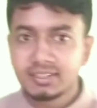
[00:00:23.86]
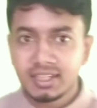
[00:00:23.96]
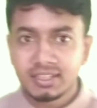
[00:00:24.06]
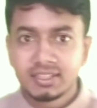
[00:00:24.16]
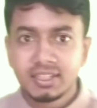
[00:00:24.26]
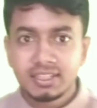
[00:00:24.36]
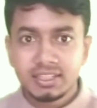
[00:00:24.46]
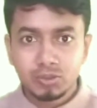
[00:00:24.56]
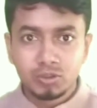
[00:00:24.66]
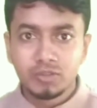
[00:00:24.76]
than
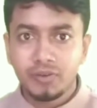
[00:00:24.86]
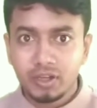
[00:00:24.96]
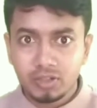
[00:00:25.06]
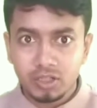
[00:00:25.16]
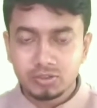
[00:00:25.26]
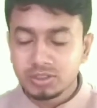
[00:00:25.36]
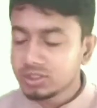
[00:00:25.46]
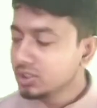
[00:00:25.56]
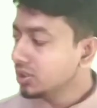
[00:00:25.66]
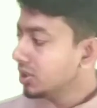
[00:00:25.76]
you will find out
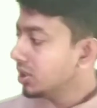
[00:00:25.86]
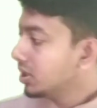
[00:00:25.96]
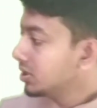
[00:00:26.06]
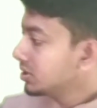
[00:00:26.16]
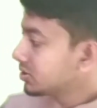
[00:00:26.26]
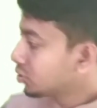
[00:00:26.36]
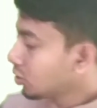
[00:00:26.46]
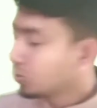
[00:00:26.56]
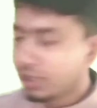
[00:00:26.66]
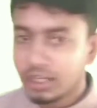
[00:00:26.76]

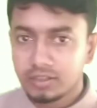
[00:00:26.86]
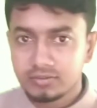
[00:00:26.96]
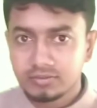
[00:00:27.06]
shogun era.